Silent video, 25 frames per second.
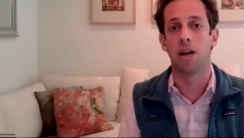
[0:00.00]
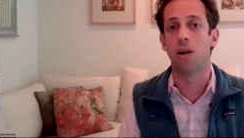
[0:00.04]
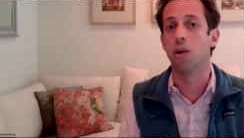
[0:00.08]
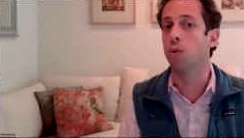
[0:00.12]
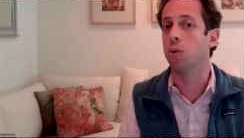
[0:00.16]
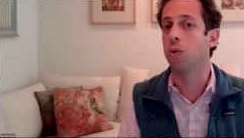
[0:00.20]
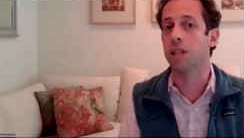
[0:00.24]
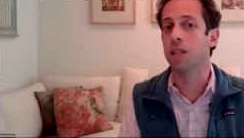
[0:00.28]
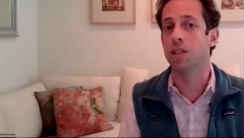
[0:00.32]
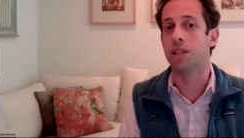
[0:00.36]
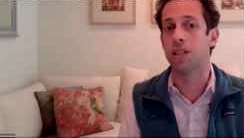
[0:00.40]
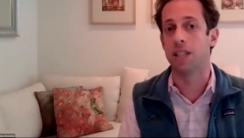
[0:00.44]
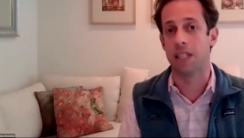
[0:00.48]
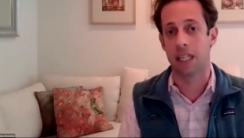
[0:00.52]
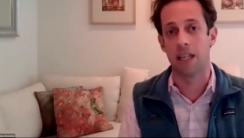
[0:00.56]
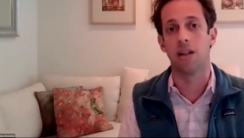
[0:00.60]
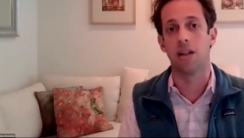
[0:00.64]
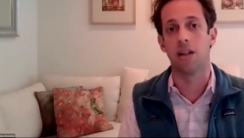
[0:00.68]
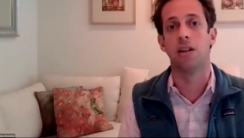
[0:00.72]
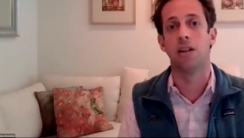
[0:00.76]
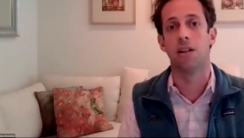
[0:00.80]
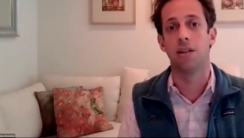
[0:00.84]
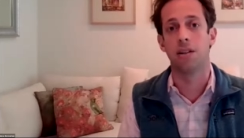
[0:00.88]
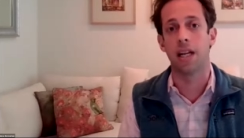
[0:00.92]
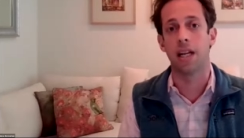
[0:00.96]
who is
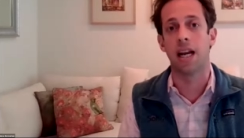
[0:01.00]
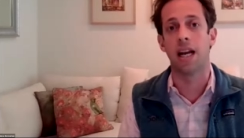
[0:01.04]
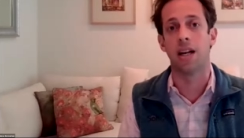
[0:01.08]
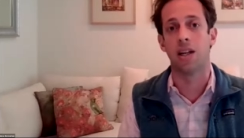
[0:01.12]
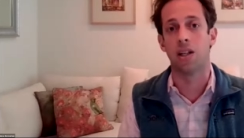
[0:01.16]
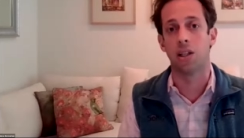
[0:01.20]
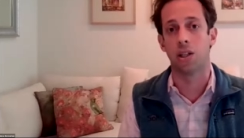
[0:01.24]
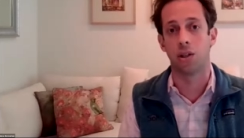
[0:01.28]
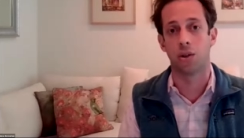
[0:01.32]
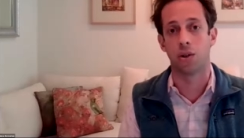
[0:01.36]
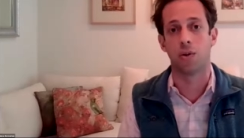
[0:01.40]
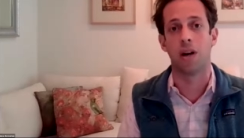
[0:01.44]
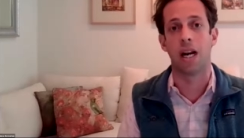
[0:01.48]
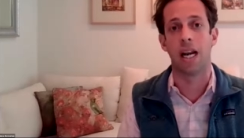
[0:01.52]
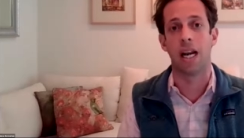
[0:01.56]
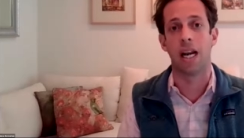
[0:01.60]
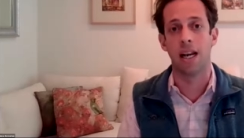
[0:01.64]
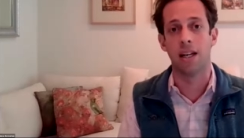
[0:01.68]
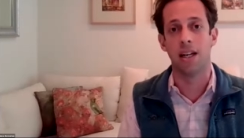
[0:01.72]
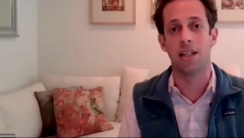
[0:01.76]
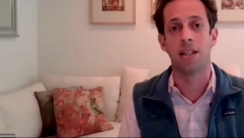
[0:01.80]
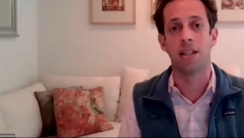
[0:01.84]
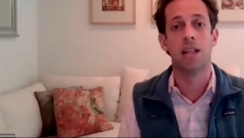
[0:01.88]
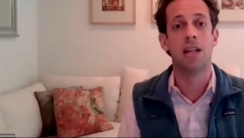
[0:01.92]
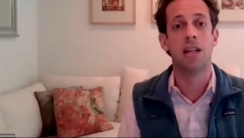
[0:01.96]
skilled and
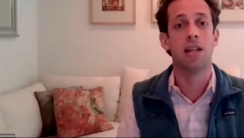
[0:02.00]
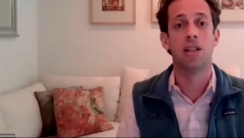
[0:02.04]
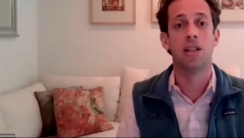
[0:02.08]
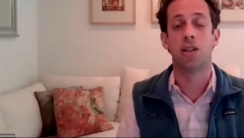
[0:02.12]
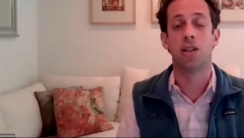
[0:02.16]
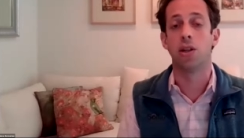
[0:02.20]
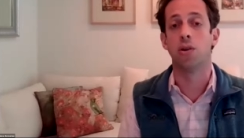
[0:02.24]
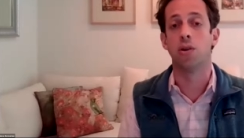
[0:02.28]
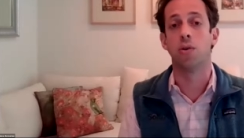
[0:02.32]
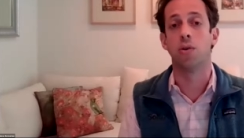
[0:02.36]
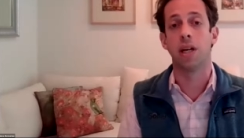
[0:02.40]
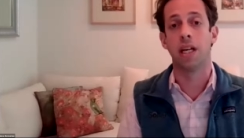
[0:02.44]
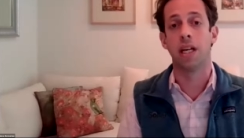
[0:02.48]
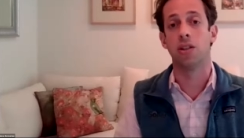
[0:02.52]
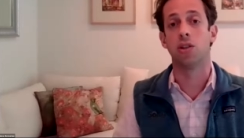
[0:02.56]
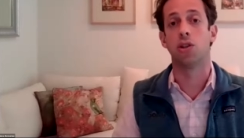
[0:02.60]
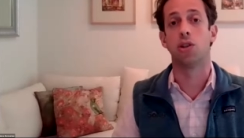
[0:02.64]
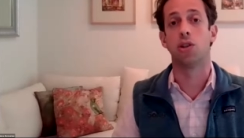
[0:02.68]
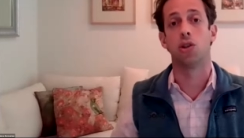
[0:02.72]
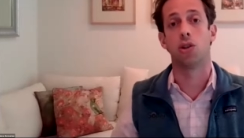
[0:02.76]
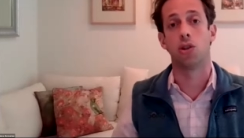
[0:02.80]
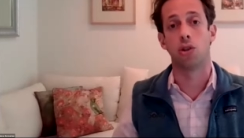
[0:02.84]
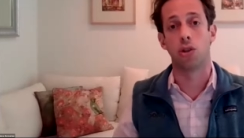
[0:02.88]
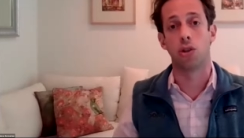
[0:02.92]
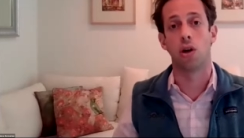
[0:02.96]
trained to
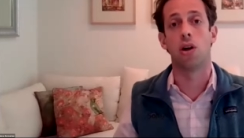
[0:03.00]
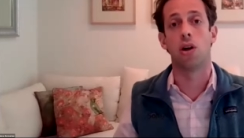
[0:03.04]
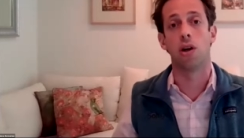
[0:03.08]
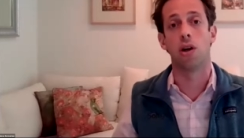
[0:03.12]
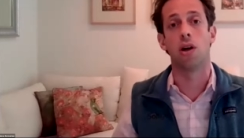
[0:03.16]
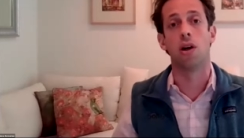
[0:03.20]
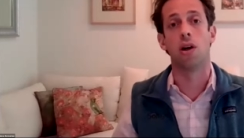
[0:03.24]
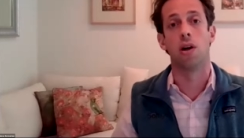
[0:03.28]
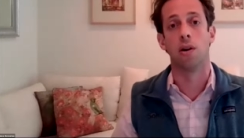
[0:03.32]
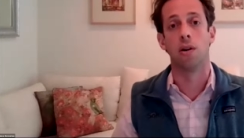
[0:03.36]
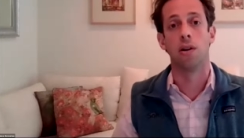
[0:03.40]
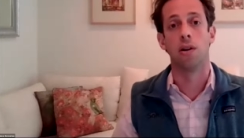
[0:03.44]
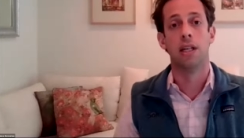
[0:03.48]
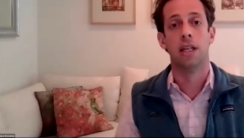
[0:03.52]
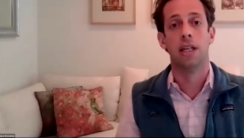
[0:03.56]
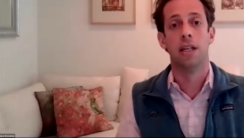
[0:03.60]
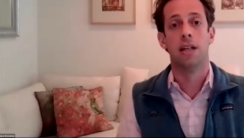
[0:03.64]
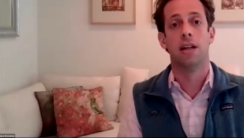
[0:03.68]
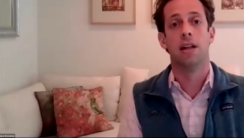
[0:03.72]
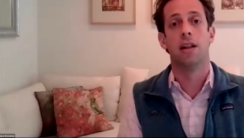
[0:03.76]
install